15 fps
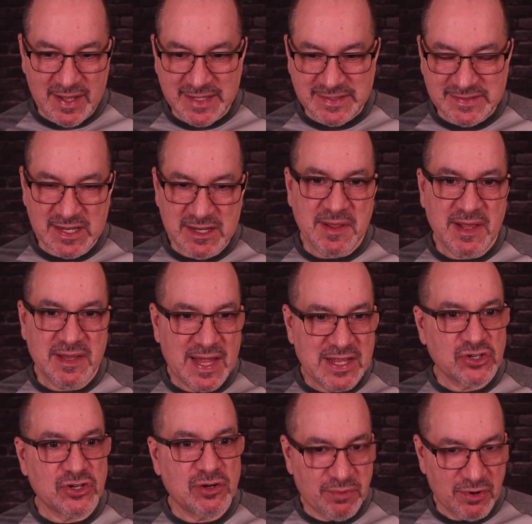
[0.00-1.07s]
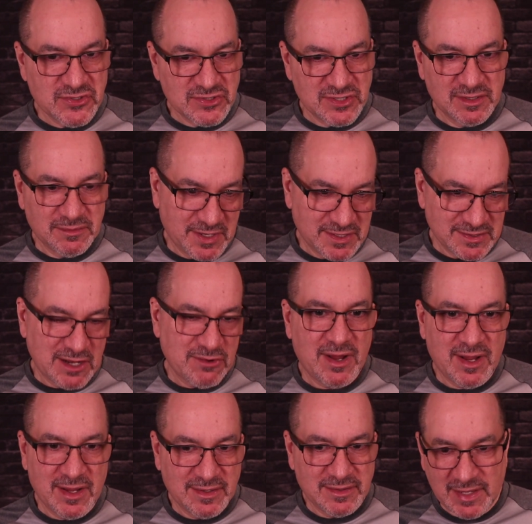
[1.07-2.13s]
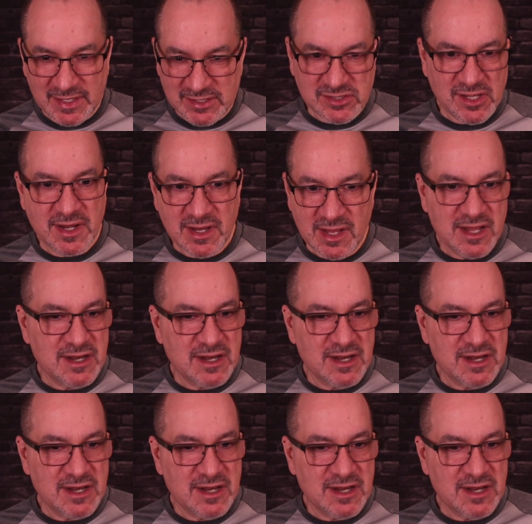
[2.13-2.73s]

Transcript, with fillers: I tend to be a logical person because I, I, I, study a lot.